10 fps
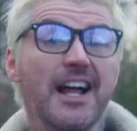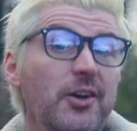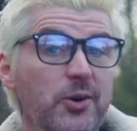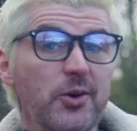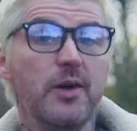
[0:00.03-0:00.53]

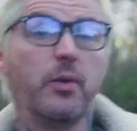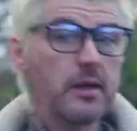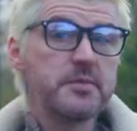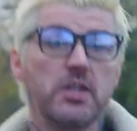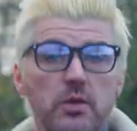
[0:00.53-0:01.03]
Hello and
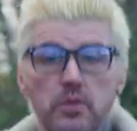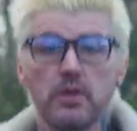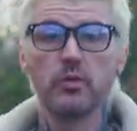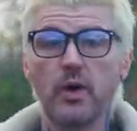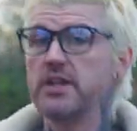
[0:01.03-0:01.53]
welcome to
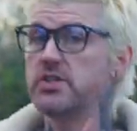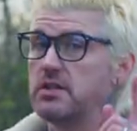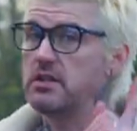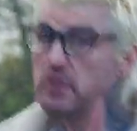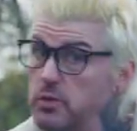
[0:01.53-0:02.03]
Why Should You